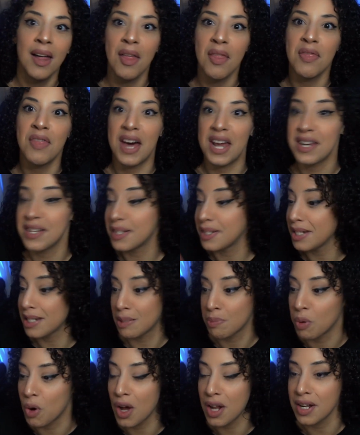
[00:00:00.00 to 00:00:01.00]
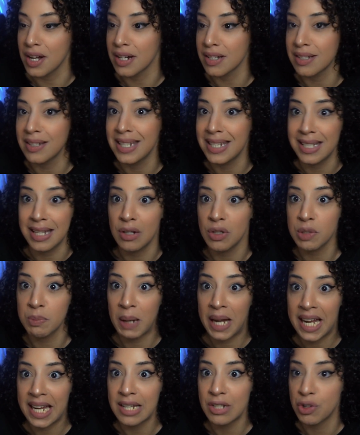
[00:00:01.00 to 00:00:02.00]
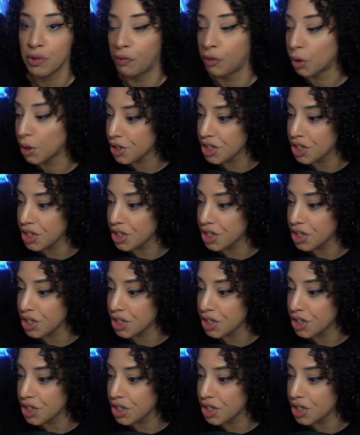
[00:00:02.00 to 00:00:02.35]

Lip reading: that is this product details page for